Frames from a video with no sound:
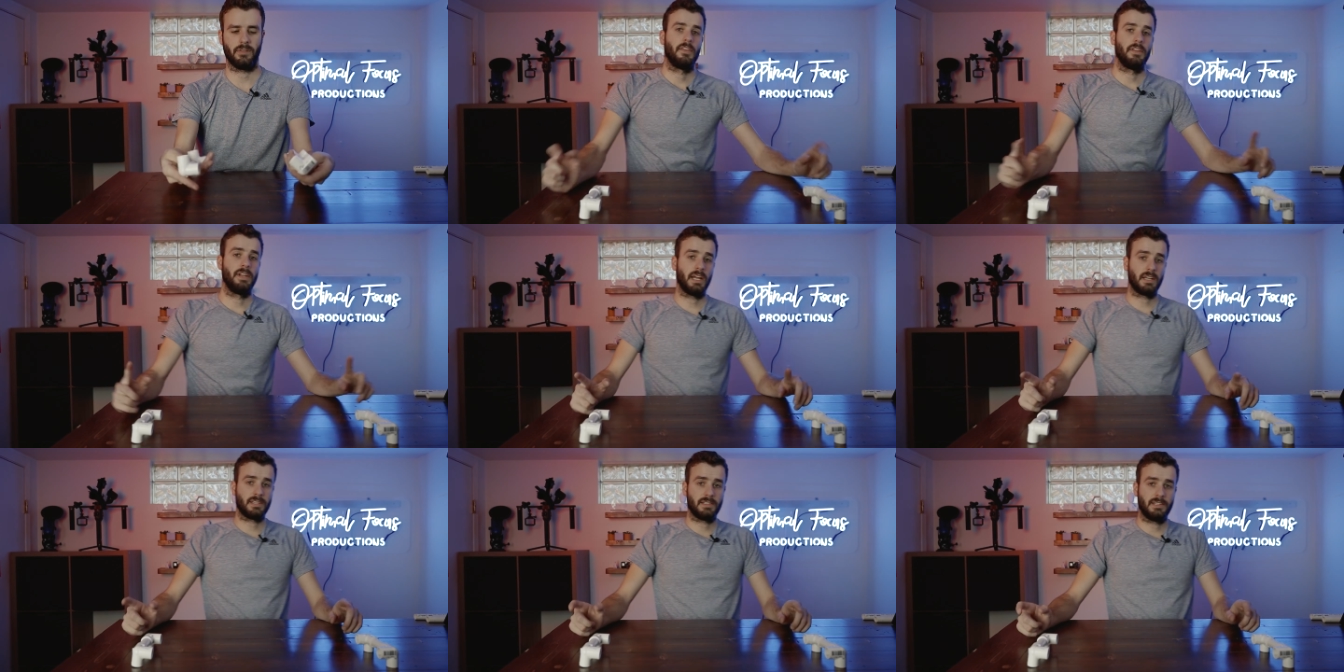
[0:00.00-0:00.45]
The
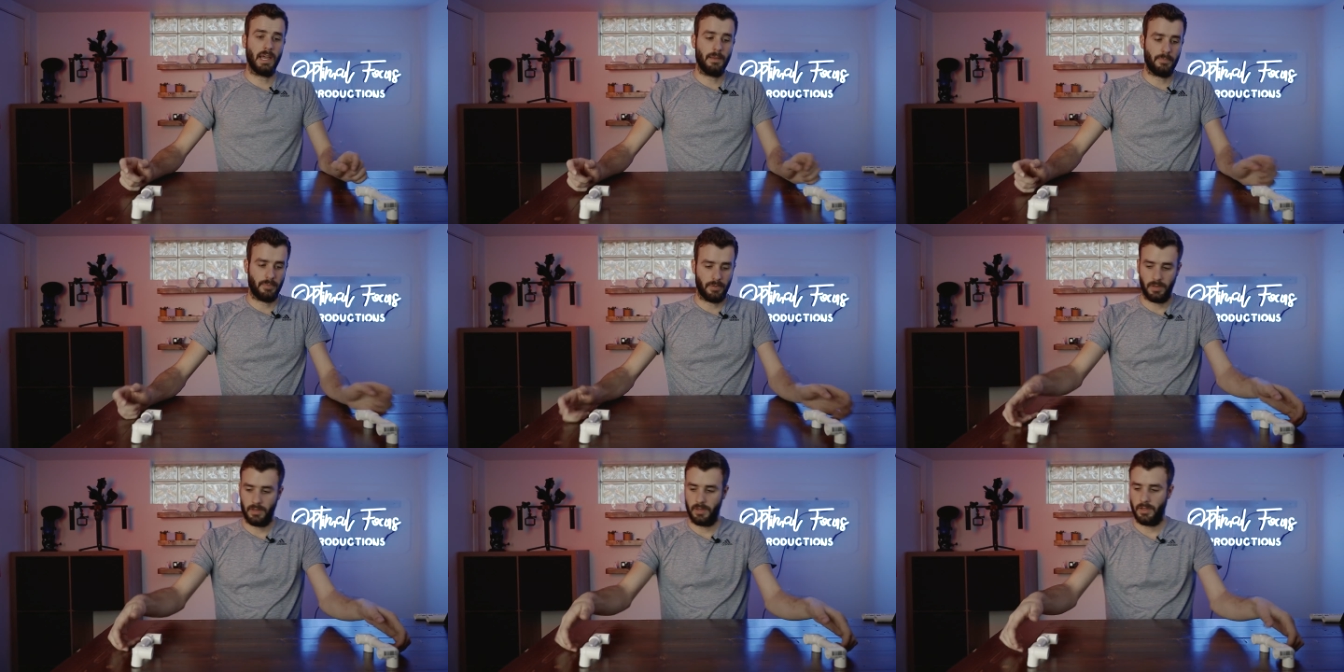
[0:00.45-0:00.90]
next
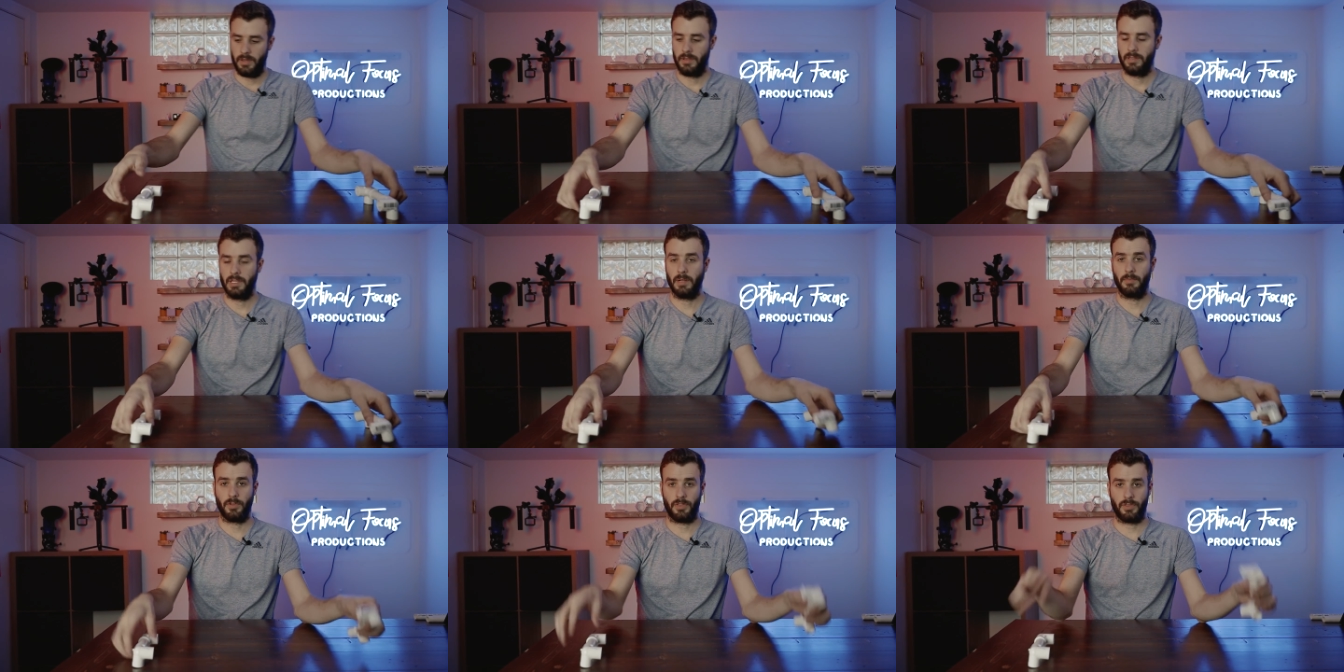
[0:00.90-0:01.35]
step,
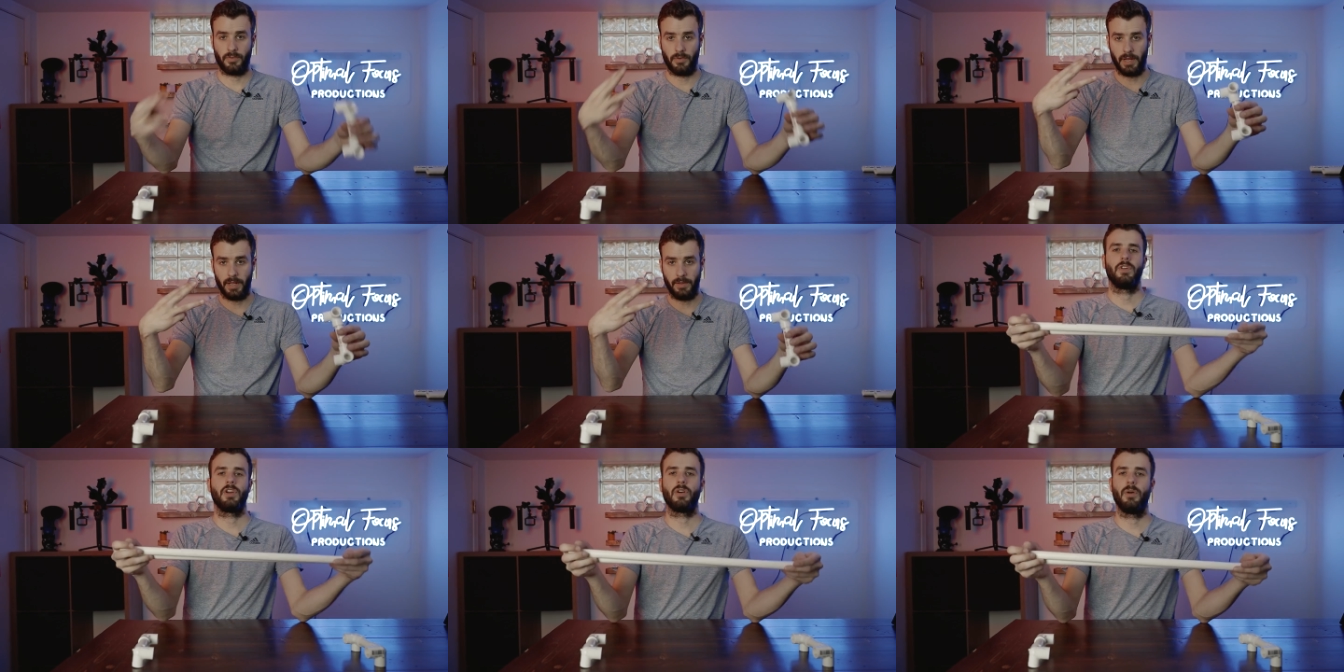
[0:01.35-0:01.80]
number
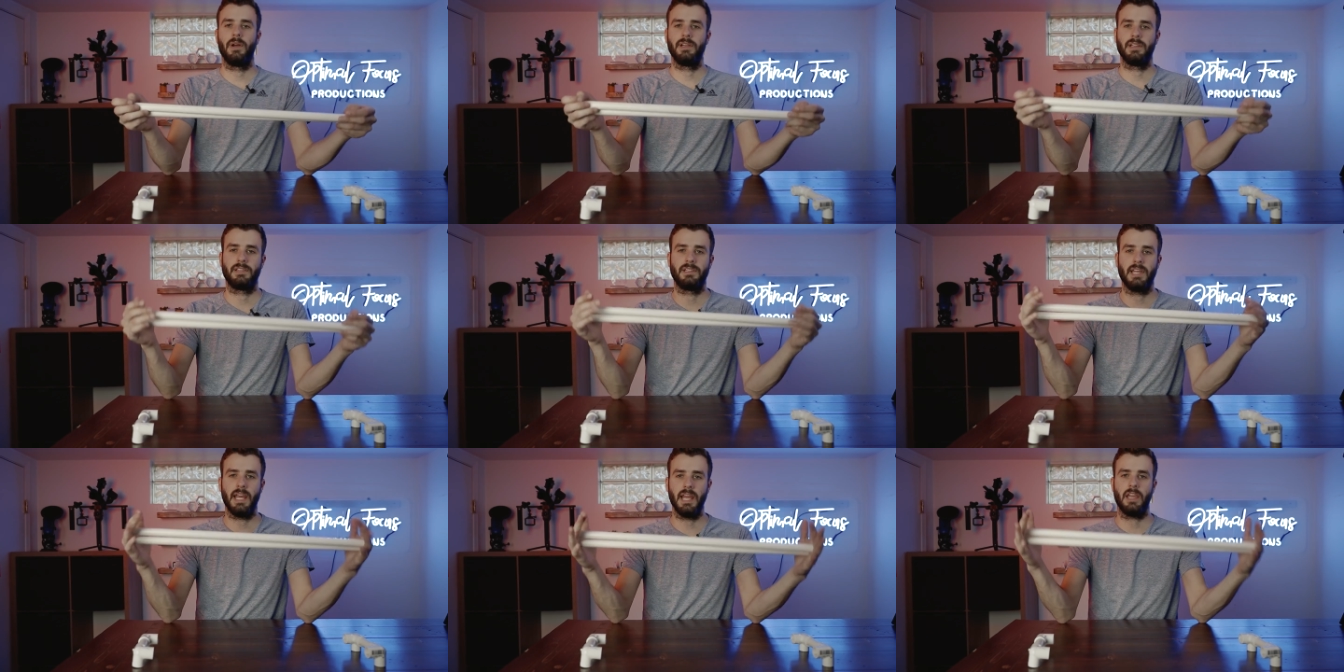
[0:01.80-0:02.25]
three, you're going
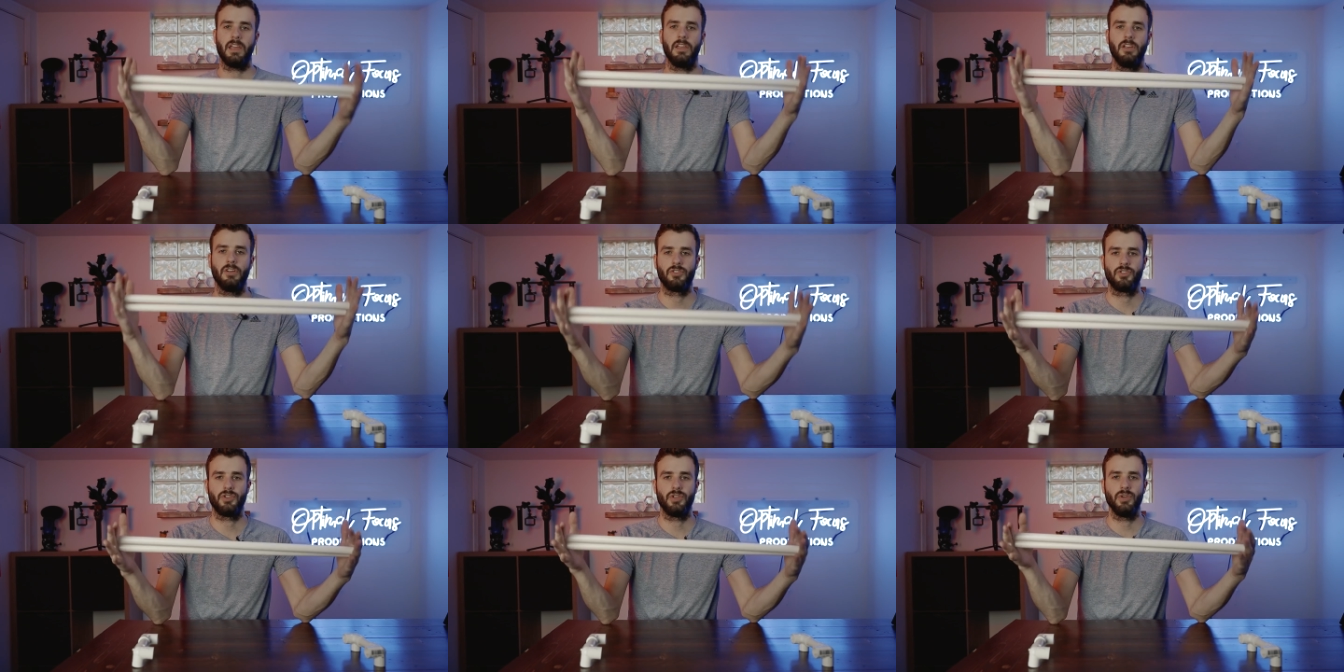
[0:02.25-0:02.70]
to take
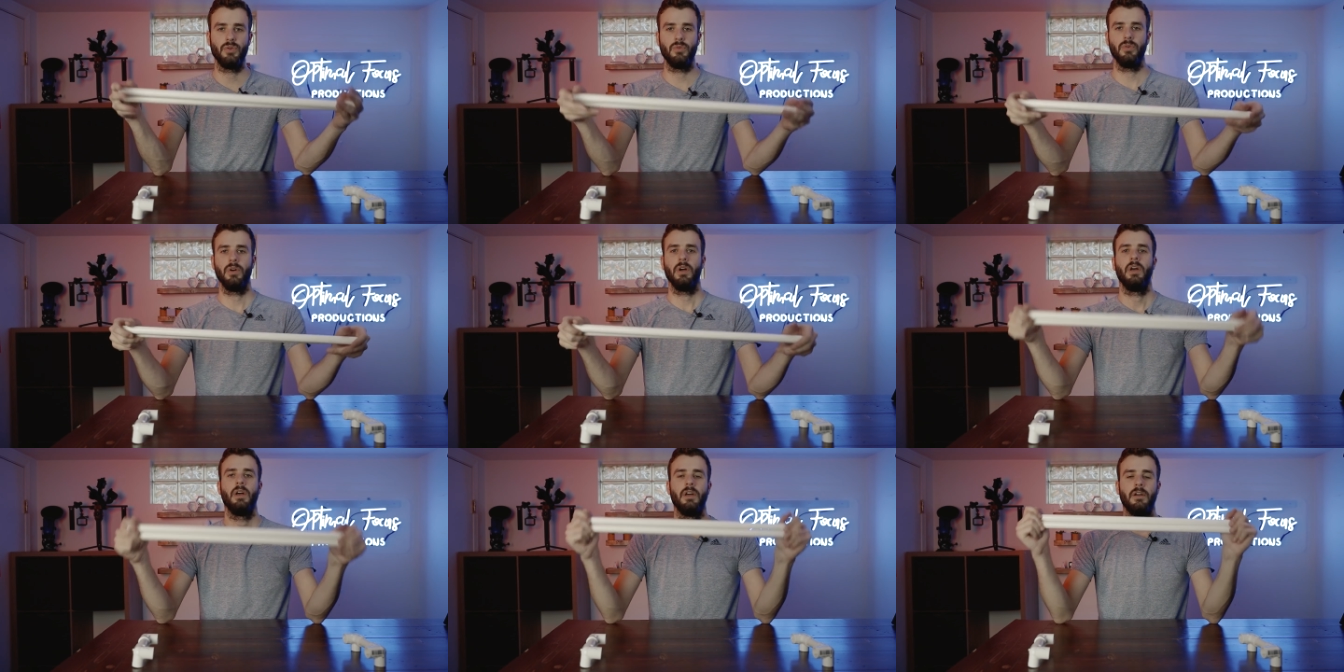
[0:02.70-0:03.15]
your
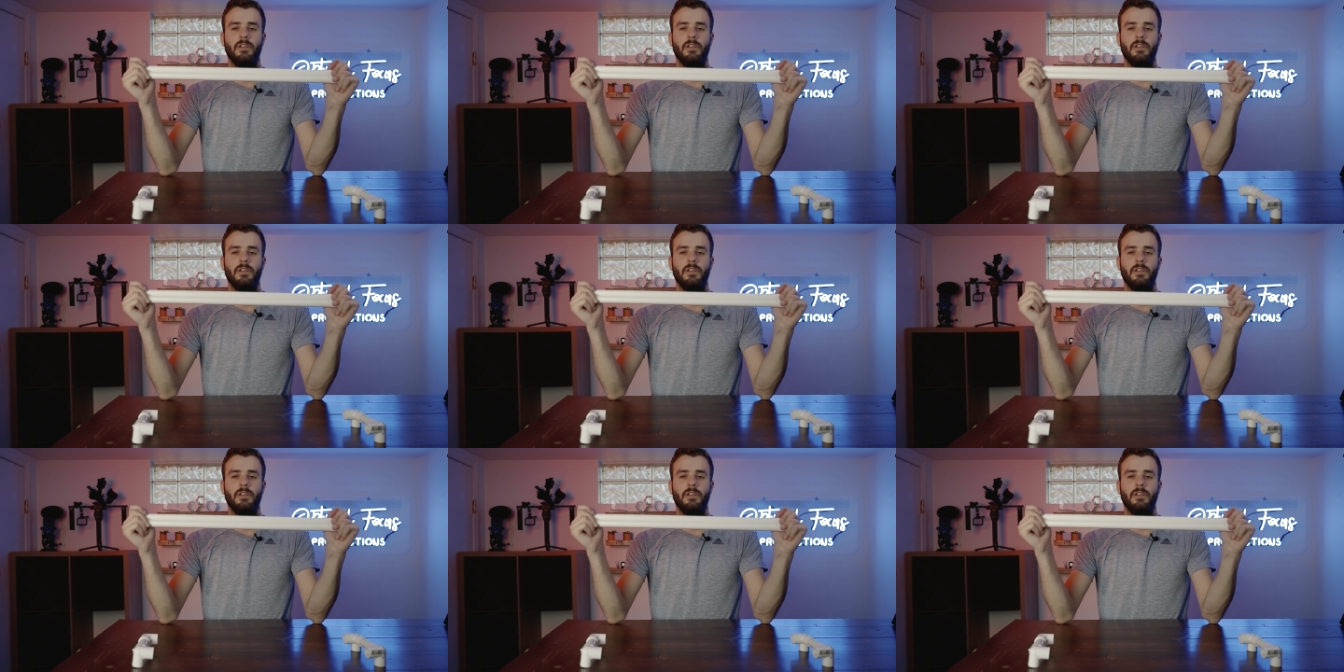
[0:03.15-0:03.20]
two